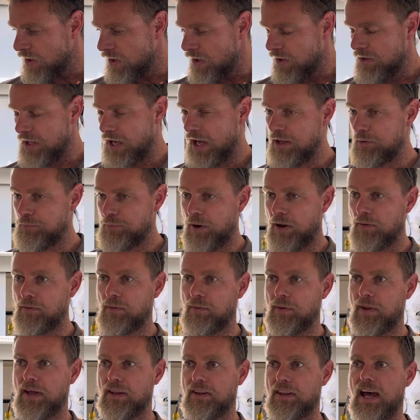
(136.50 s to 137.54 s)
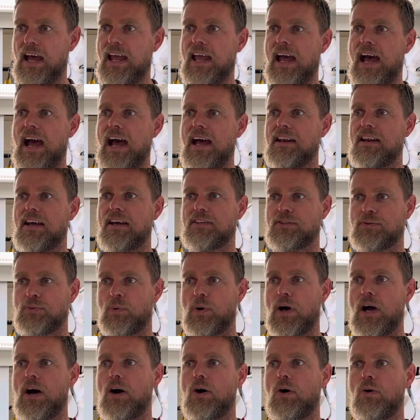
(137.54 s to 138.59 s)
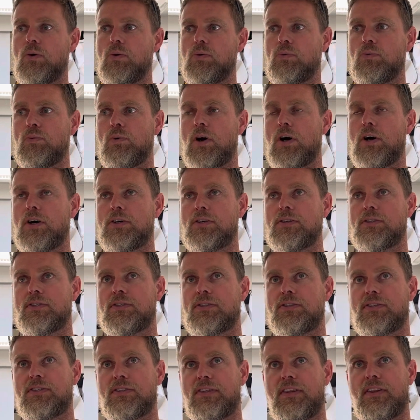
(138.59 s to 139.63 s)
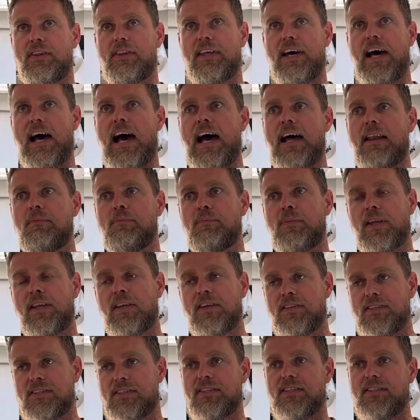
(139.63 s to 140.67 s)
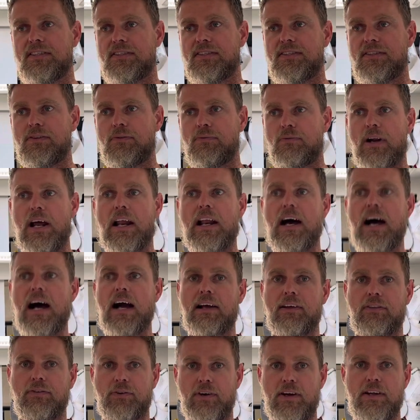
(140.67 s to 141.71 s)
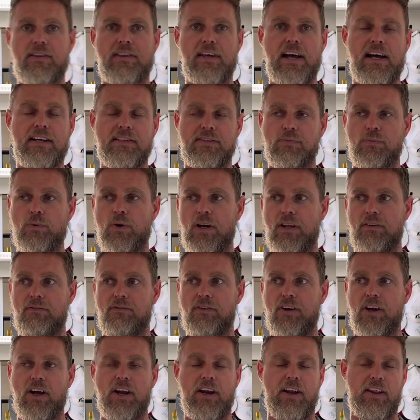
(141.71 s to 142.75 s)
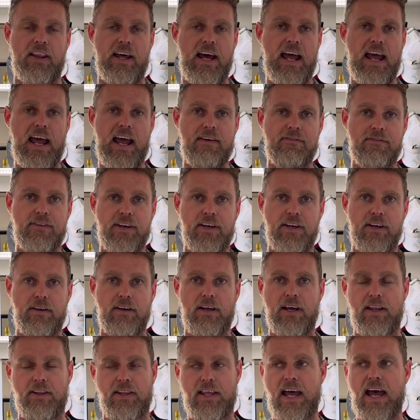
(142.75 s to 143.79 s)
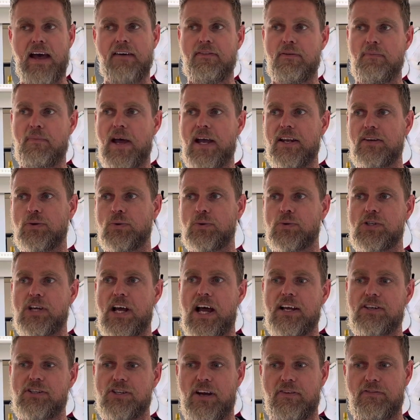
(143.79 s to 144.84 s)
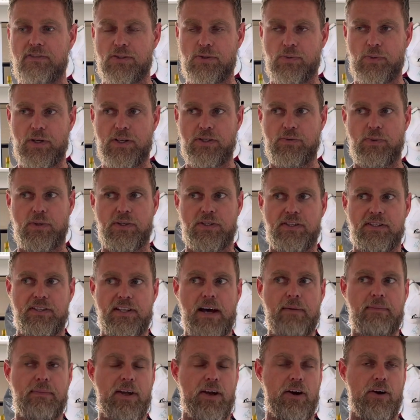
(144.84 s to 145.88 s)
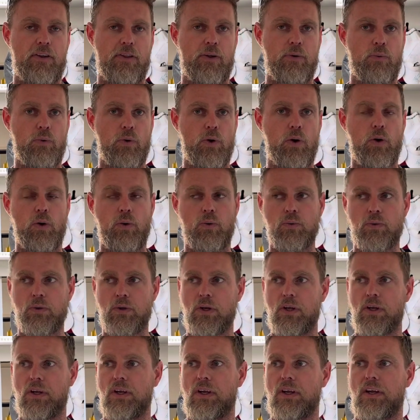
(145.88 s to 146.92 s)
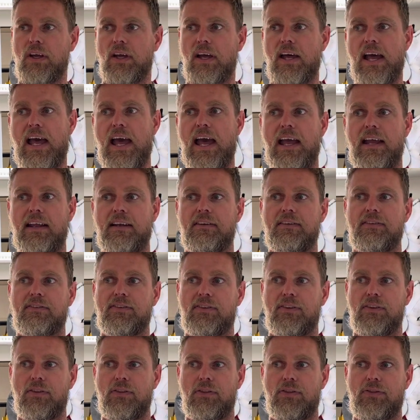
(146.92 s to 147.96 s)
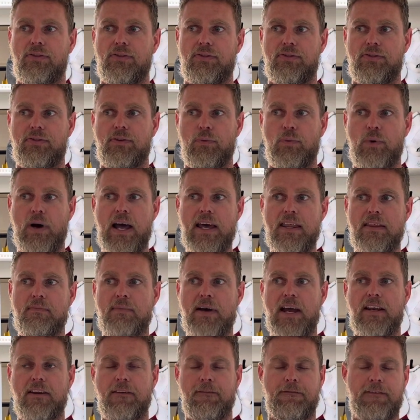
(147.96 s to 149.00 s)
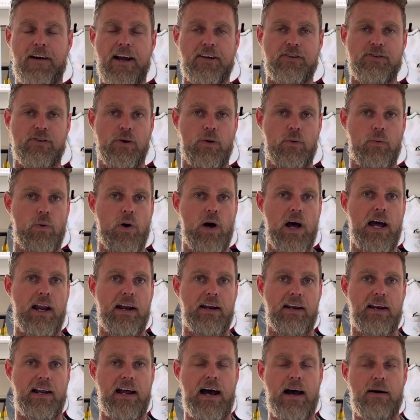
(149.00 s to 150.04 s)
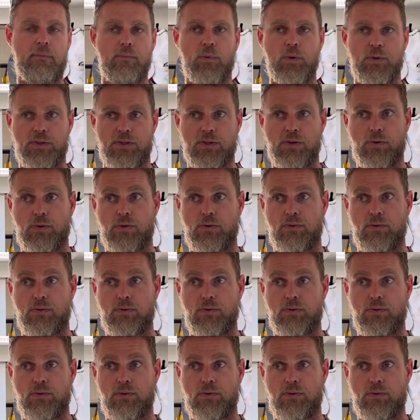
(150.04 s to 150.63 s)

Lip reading: the other problem that they had as well was that because it's the Red Arc 3000 watt inverter, they have a manual changeover switch which is up there on the wall, and the way the manufacturer wired it up was